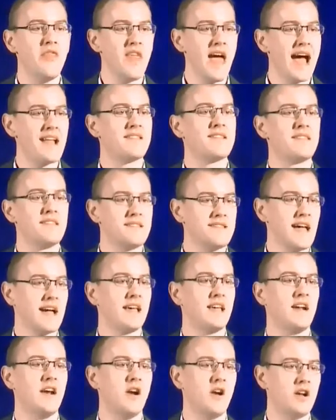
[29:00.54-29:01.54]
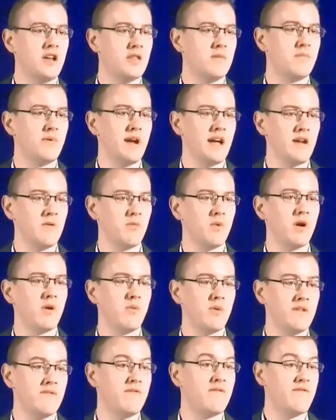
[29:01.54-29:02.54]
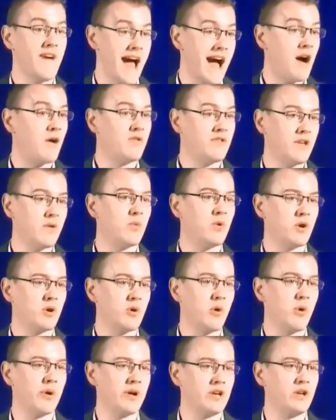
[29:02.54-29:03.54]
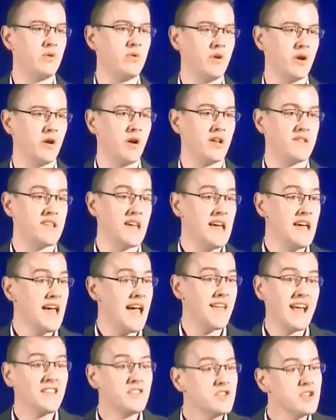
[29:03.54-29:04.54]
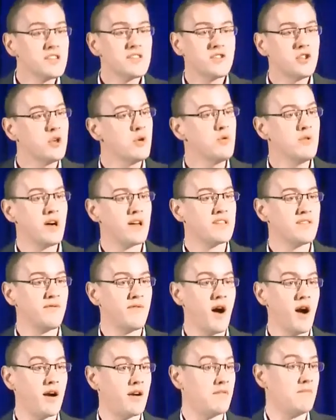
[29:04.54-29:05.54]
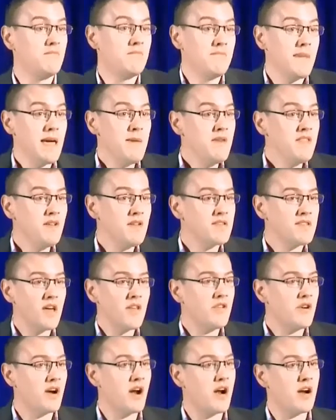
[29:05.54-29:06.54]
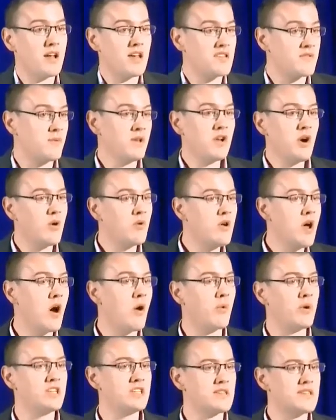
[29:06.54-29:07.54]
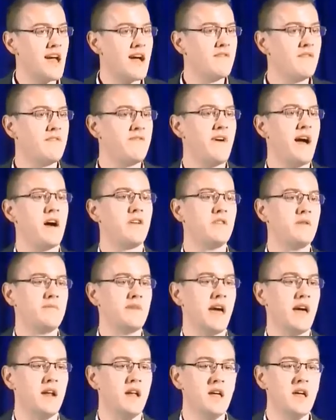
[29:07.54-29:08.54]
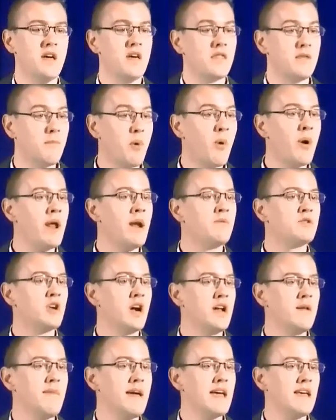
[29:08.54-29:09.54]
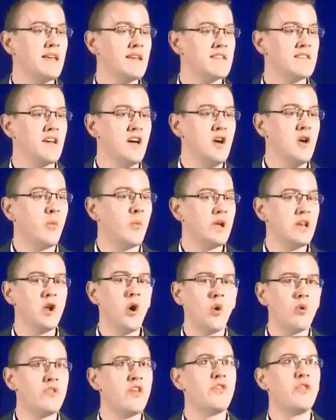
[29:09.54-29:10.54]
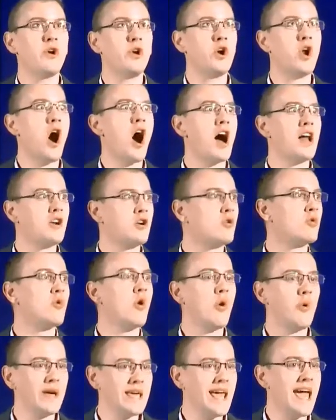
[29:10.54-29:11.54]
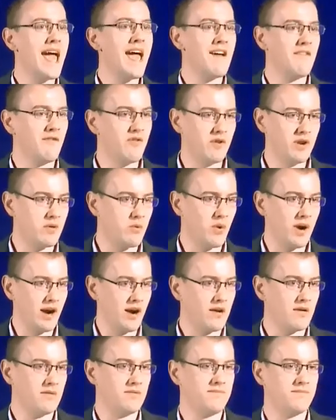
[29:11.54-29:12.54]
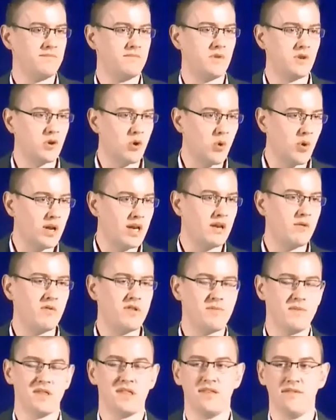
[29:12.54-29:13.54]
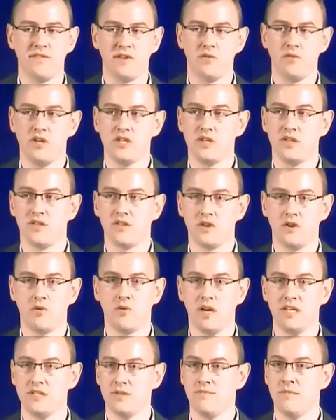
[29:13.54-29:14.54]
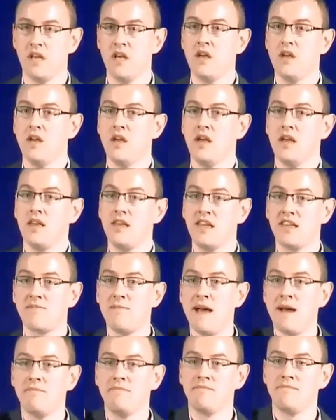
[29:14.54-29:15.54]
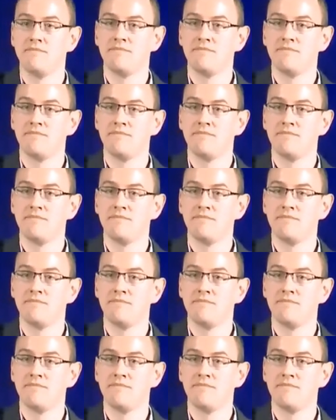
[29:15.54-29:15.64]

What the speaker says: that's the second area of the brain where we've found that we're growing new neurons. And that's just two thus far. Maybe there's other areas. We don't know. We just haven't found them yet. The point I'm trying to make is we know that they're not growing everywhere. They're growing in specific regions. Good question. Yes, ma'am.